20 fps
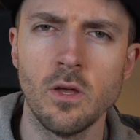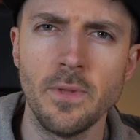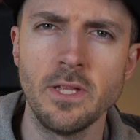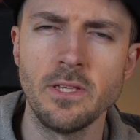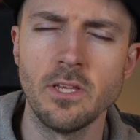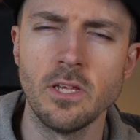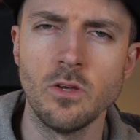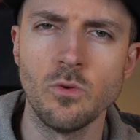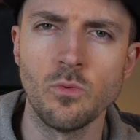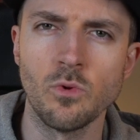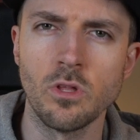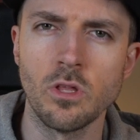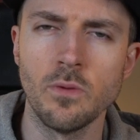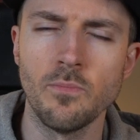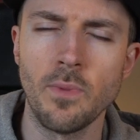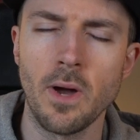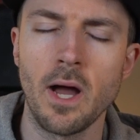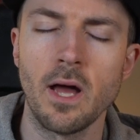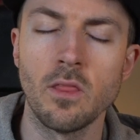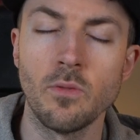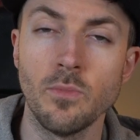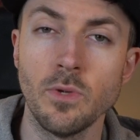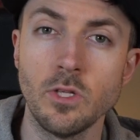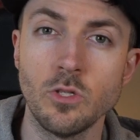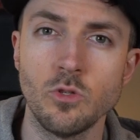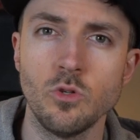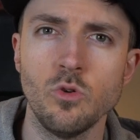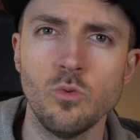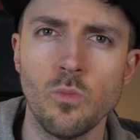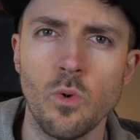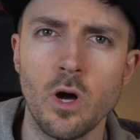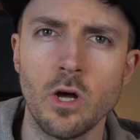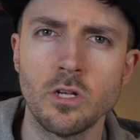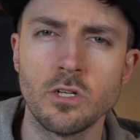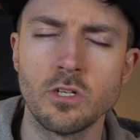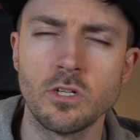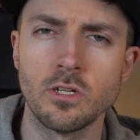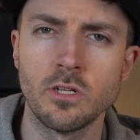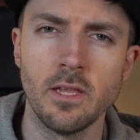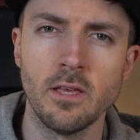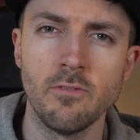It didn't really bother me too much.